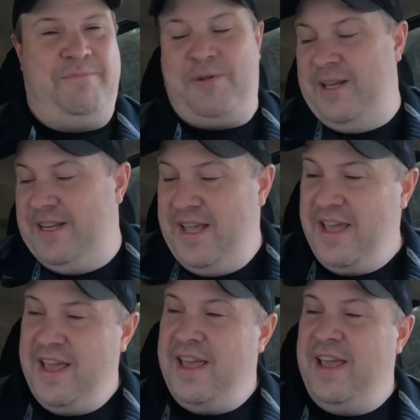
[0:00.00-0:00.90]
But
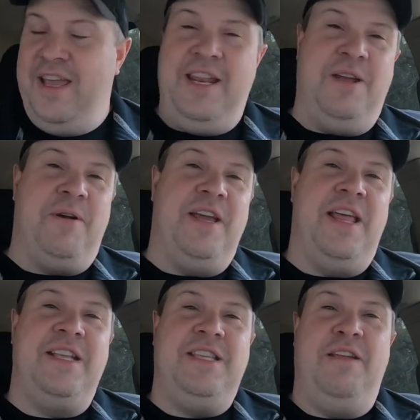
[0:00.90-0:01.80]
anyway,
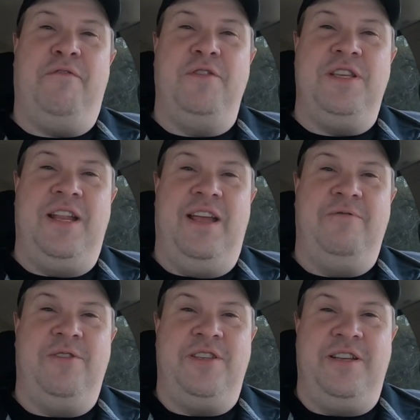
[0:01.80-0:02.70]
that's it for today.
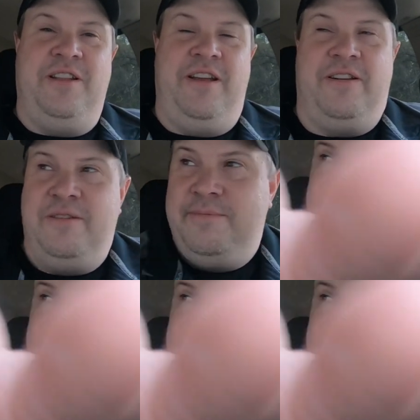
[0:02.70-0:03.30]
We'll see you later.